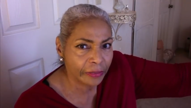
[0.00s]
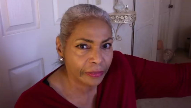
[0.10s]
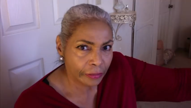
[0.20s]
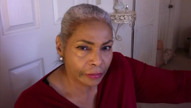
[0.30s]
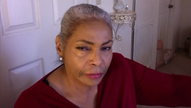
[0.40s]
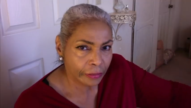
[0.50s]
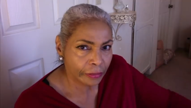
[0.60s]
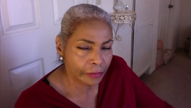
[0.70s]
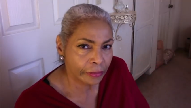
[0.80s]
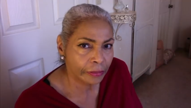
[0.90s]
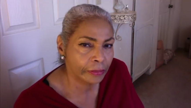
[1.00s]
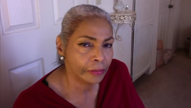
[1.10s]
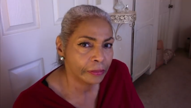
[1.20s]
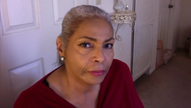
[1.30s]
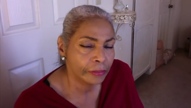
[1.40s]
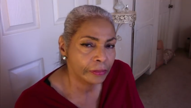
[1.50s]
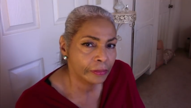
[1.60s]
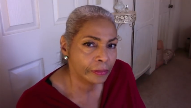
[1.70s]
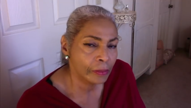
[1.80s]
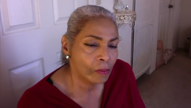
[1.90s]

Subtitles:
[no speech]